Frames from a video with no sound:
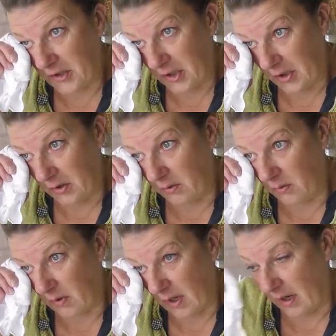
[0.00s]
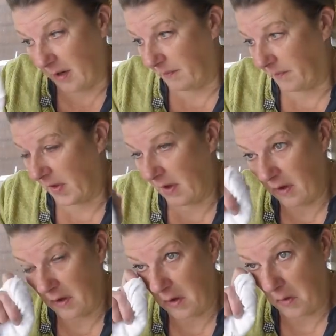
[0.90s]
to
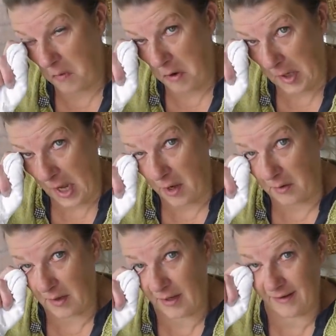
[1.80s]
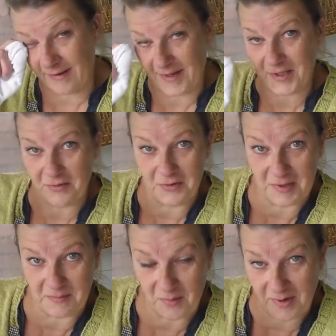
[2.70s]
work out, I don't use